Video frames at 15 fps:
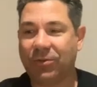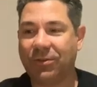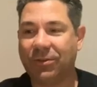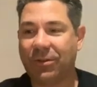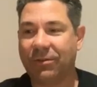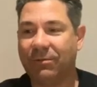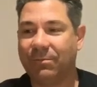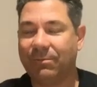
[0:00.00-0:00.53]

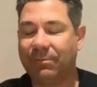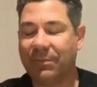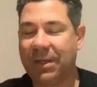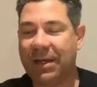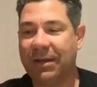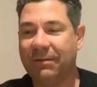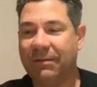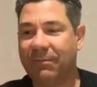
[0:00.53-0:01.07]
So
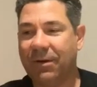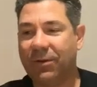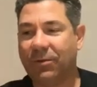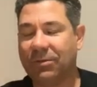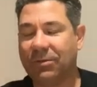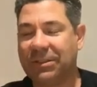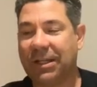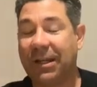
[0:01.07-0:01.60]
yeah, I
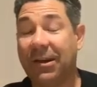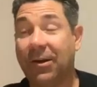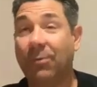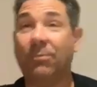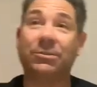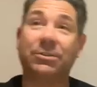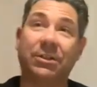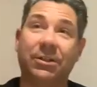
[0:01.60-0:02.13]
thought Stay Young
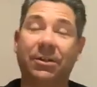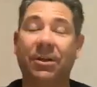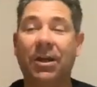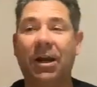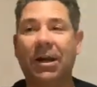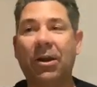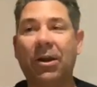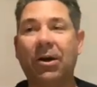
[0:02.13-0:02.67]
was a
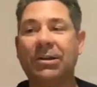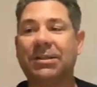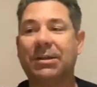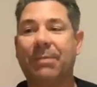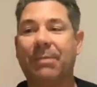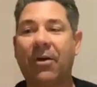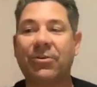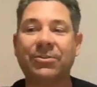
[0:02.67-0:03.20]
nice
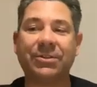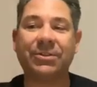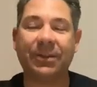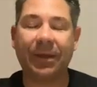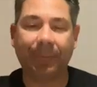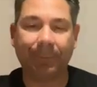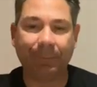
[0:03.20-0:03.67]
comparison there.